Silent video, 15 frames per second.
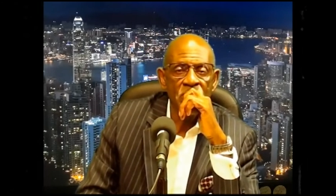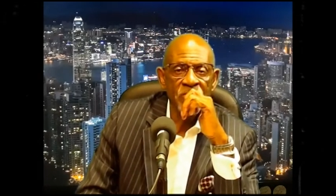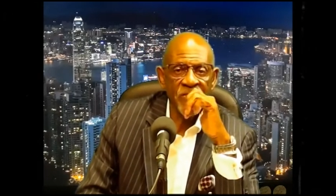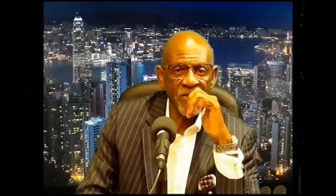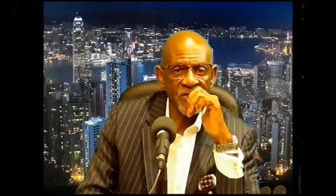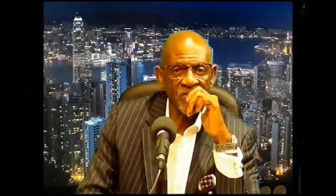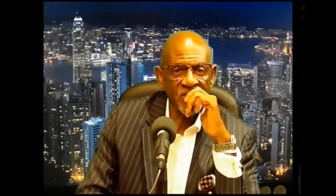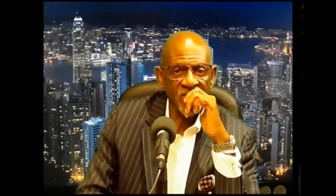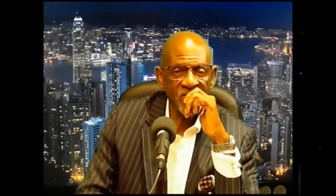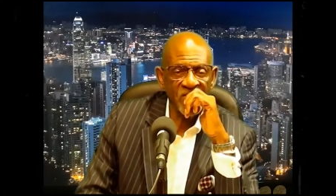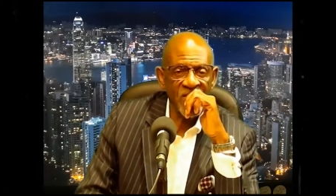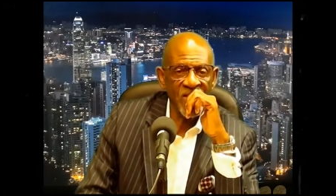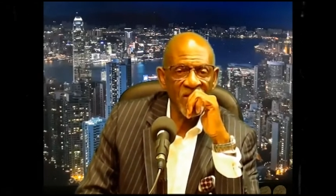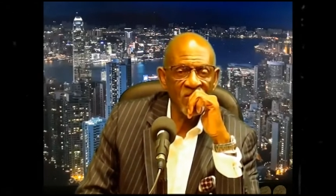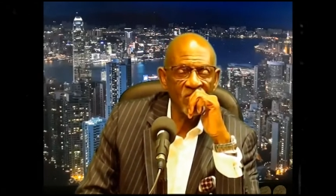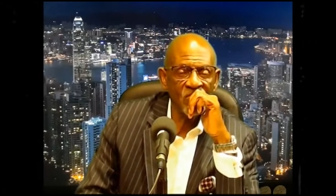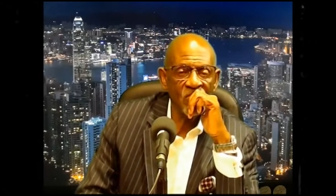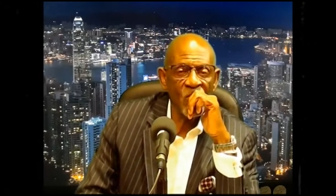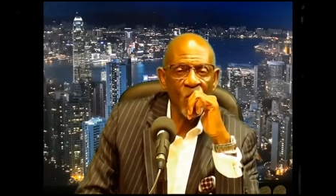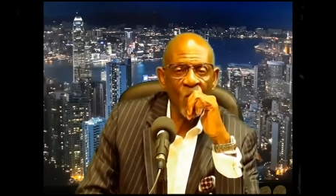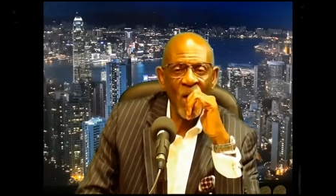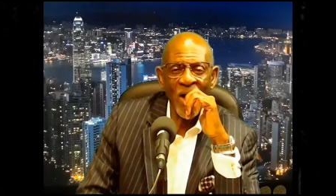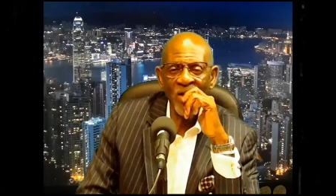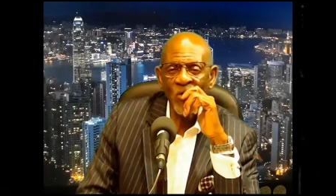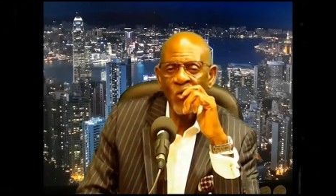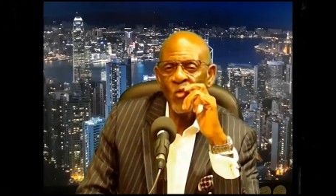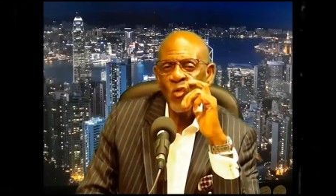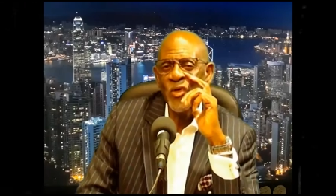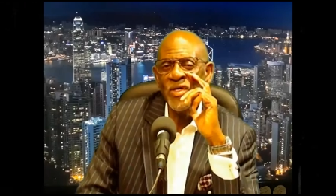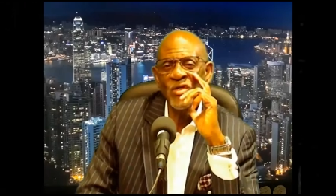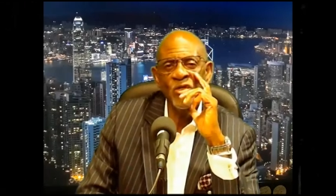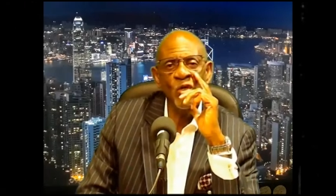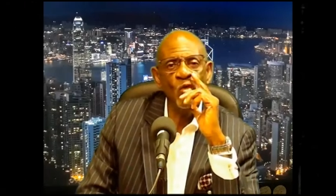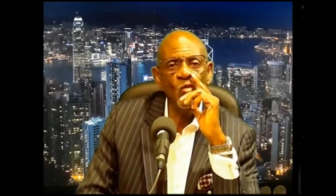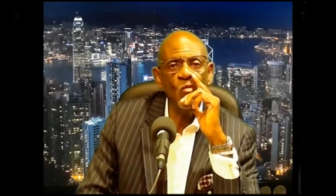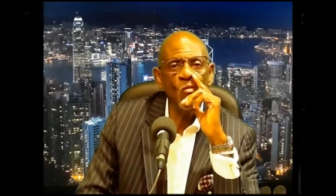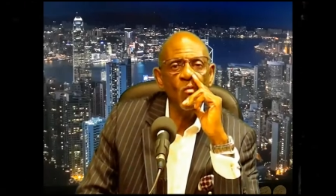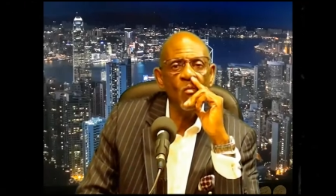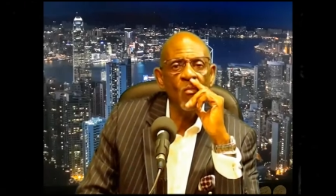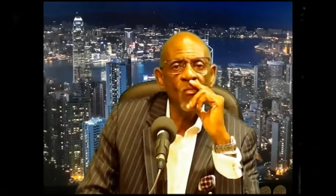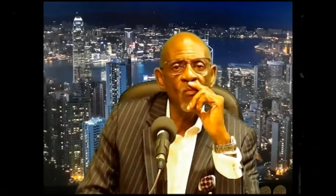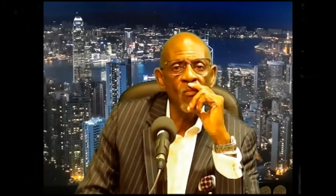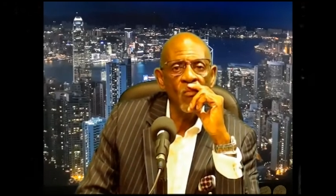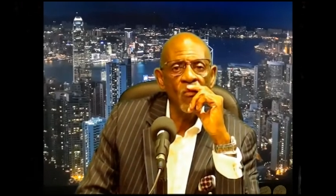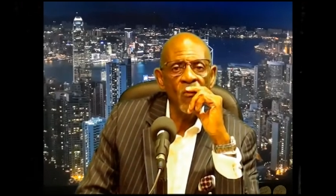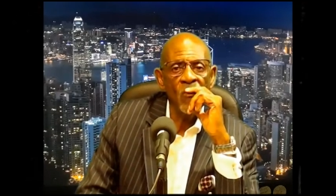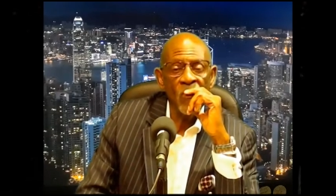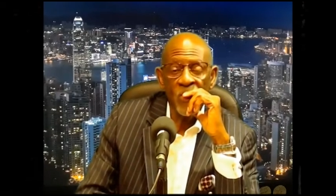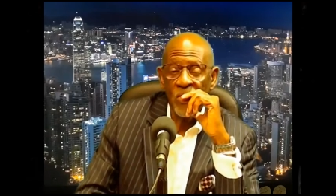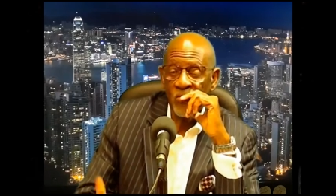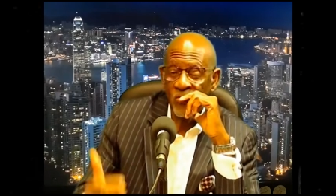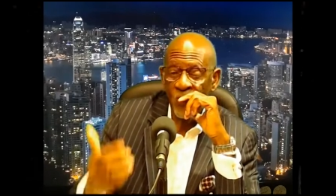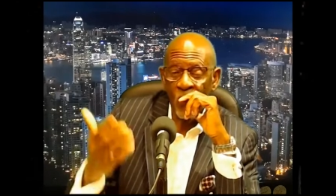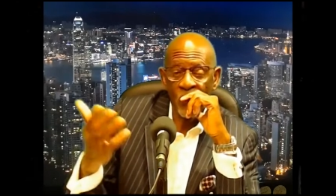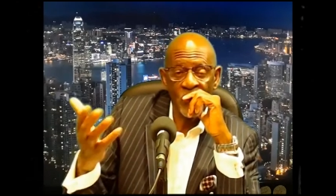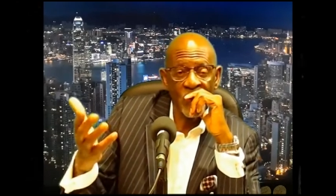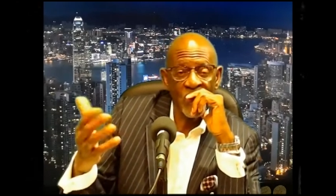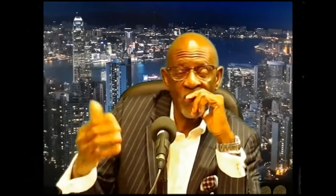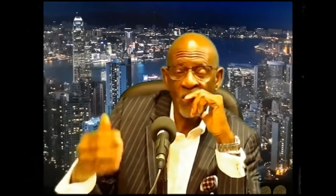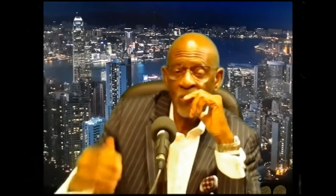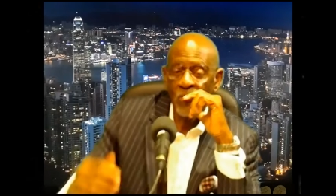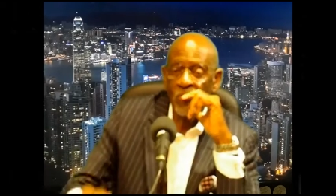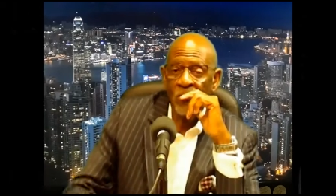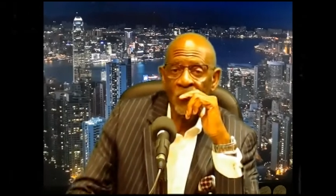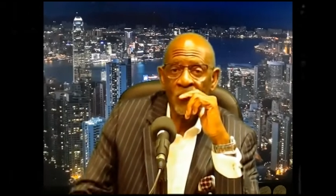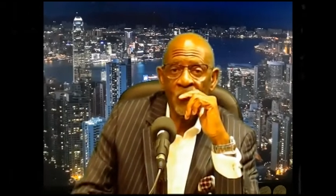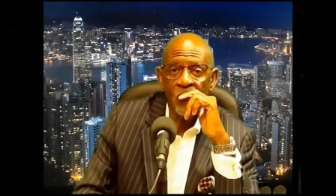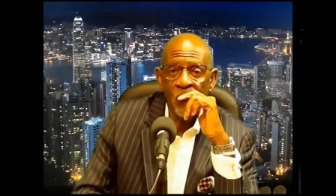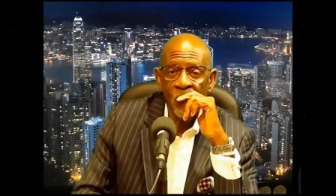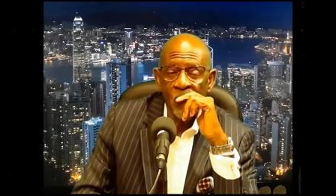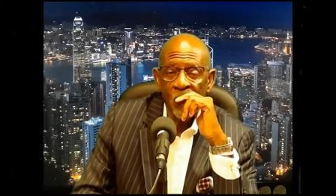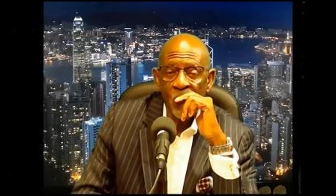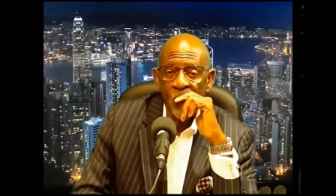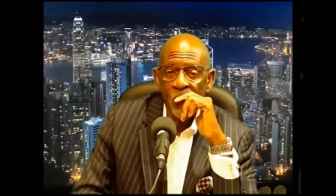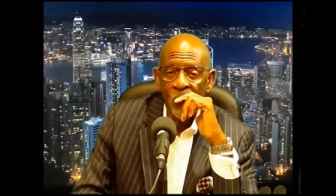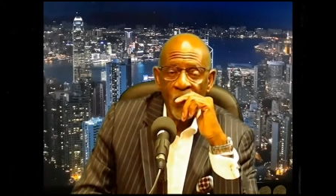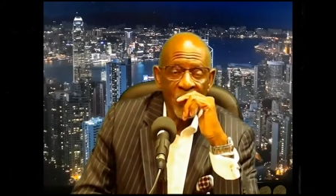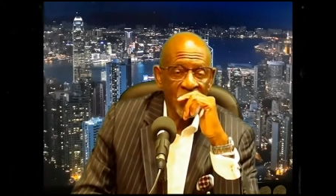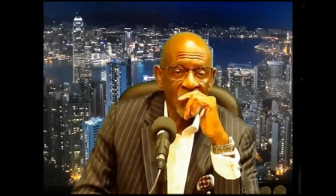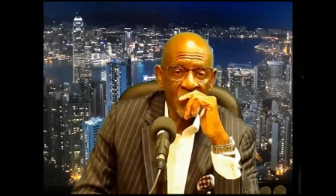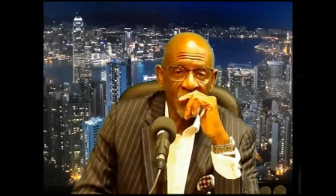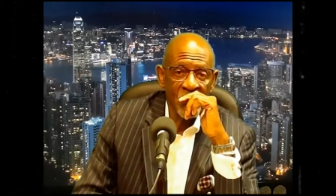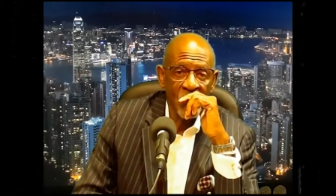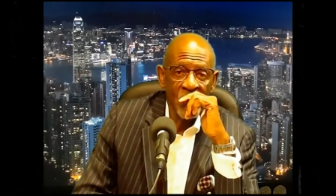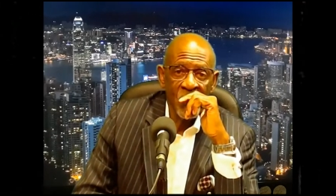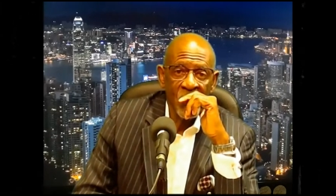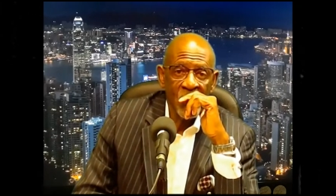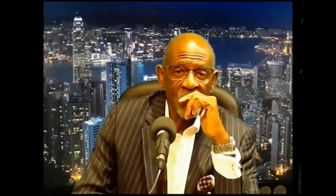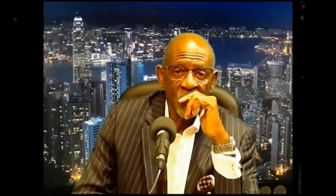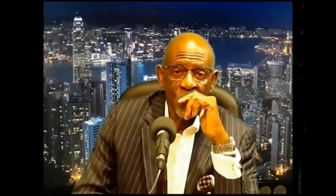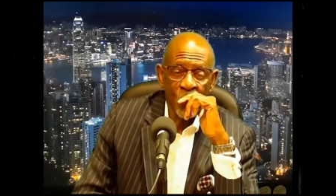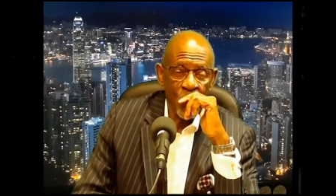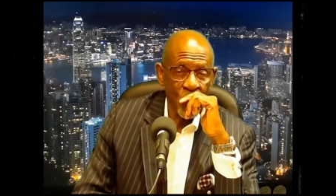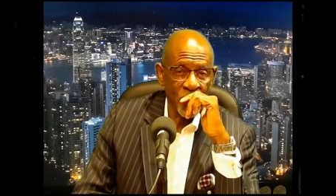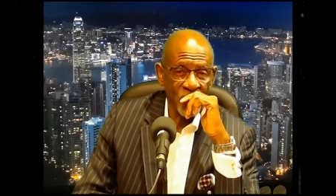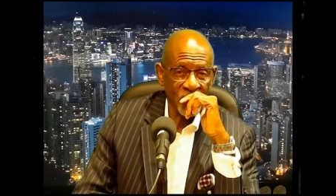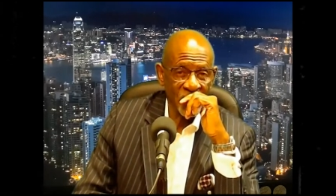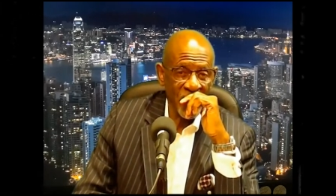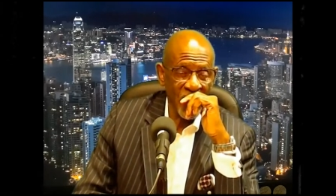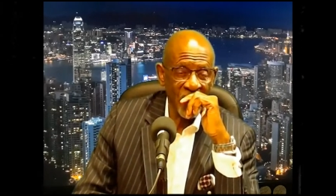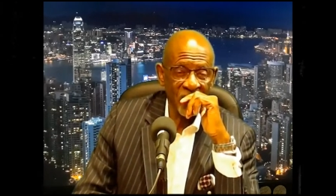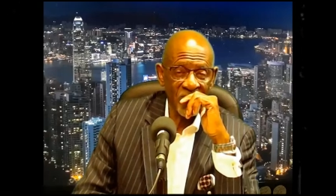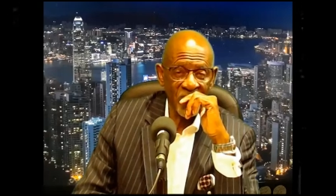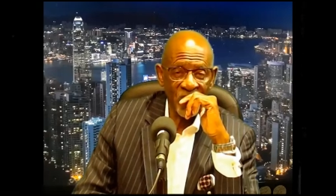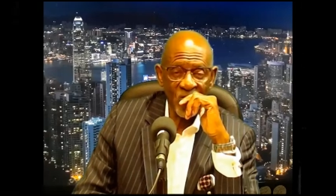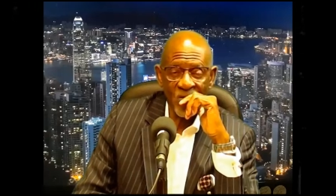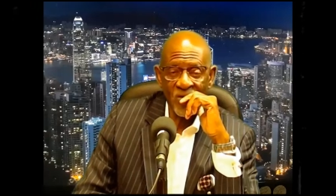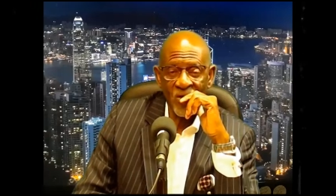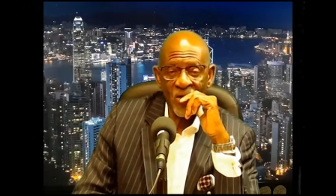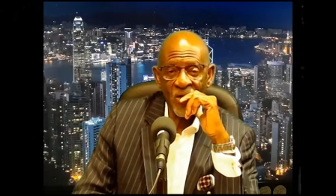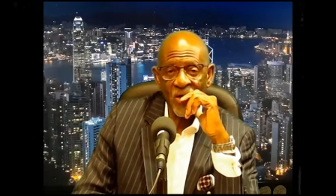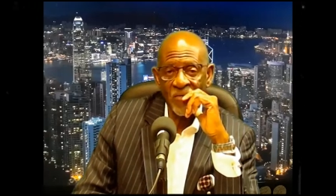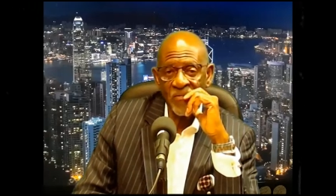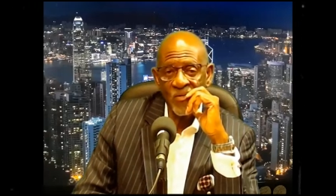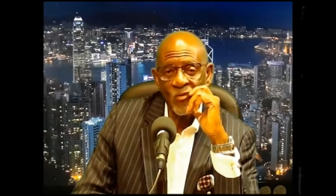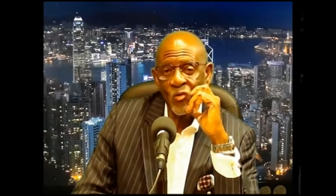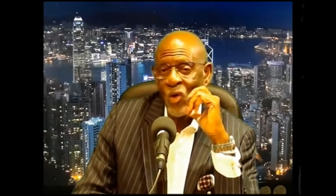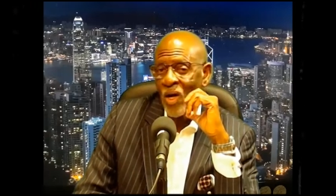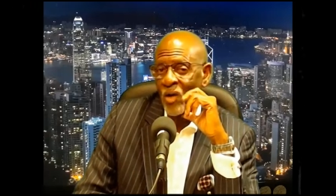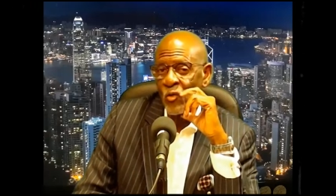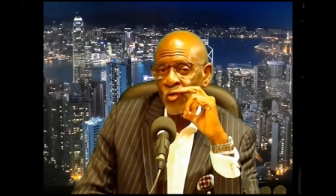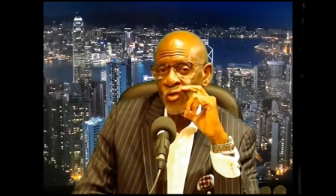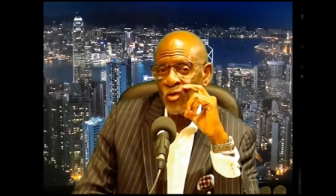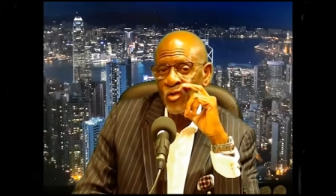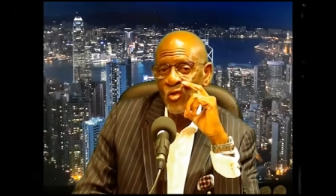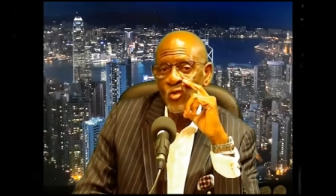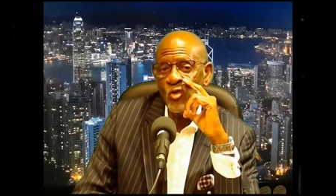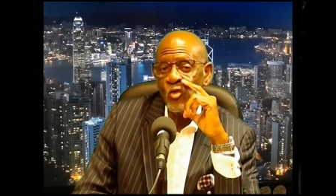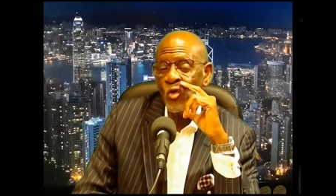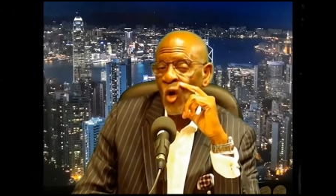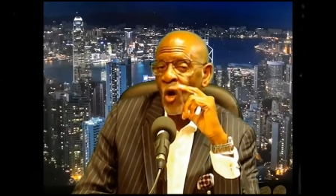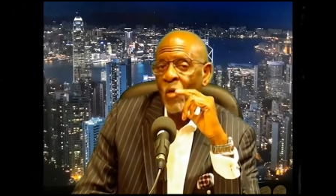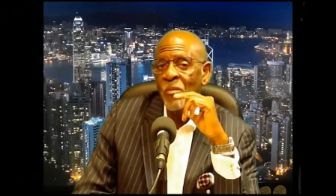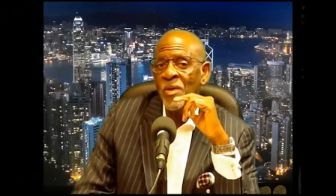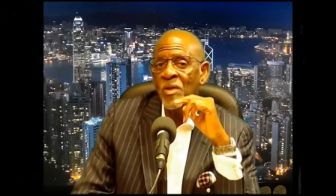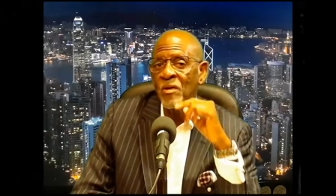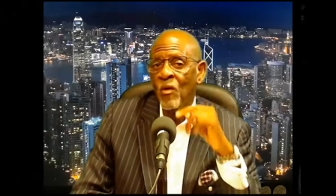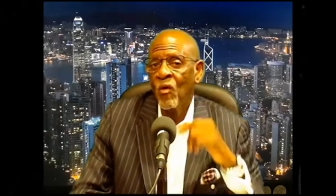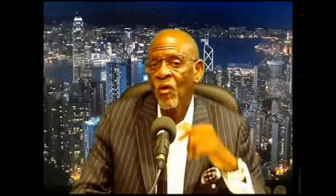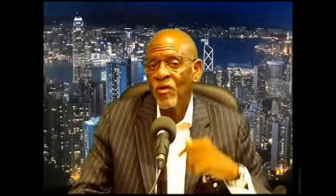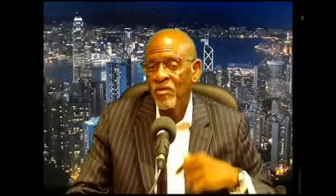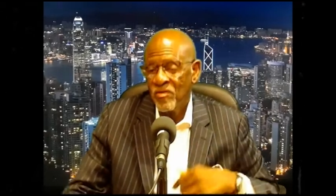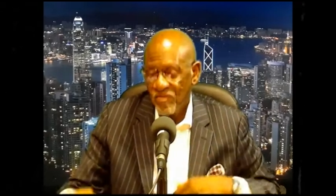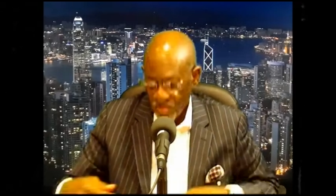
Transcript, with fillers: Jesus said, Why don't we do? He was talking to them, but the word is forever settled in heaven. Why don't you call me Lord and